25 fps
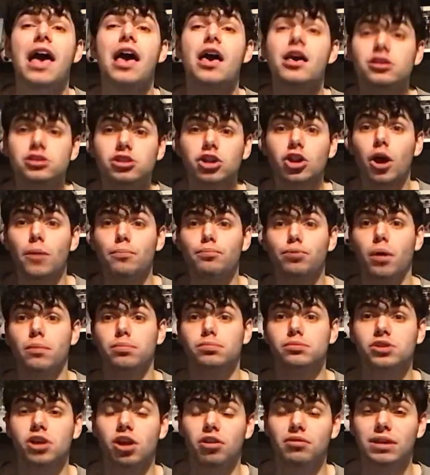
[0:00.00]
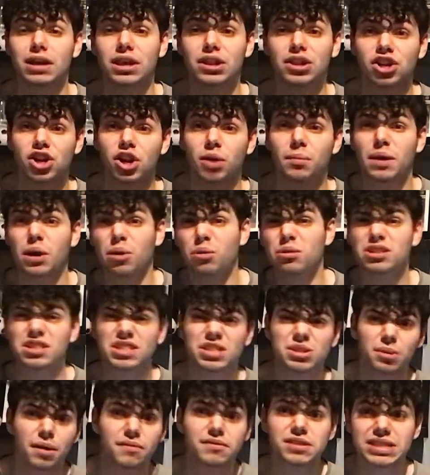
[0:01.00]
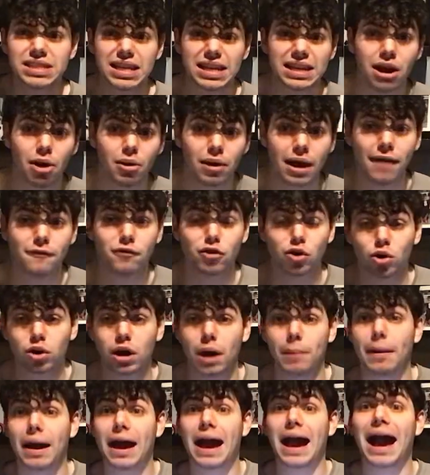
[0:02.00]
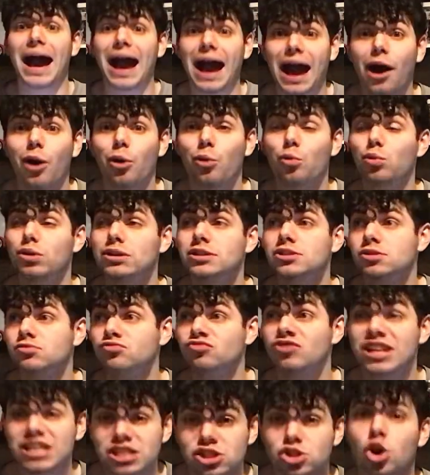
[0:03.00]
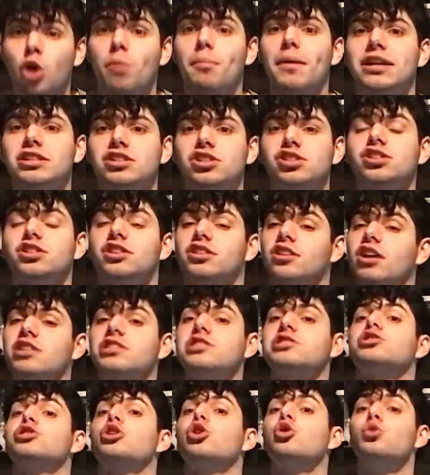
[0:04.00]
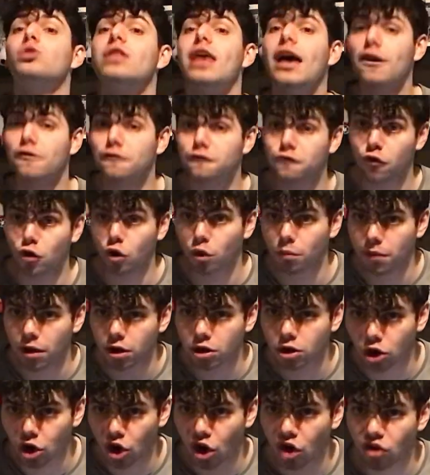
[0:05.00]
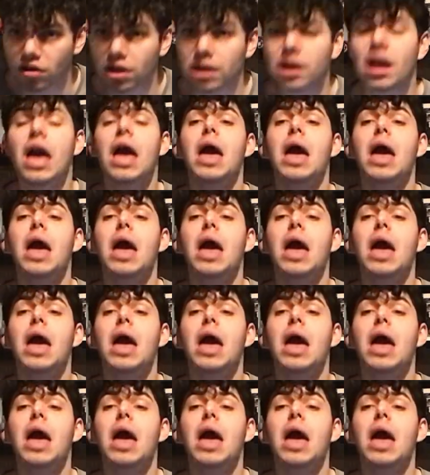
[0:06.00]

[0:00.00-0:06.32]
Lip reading: There's a lot of problems currently at the club and I wanted to have a sit down and have a look about how we restore Manchester United to their former glory.